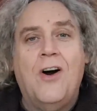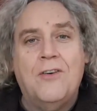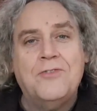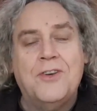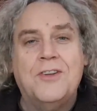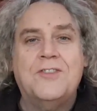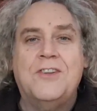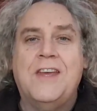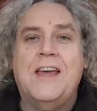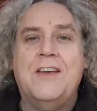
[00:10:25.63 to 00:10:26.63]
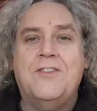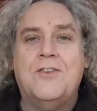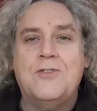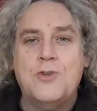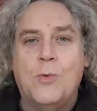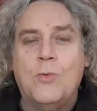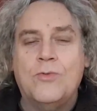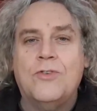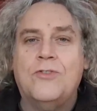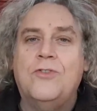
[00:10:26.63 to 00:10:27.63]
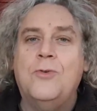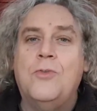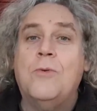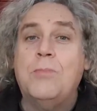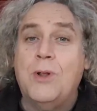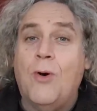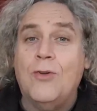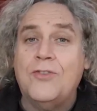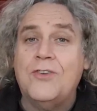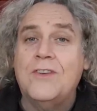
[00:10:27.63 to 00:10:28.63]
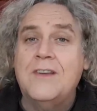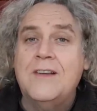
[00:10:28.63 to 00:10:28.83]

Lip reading: after today's jaunt to the plot.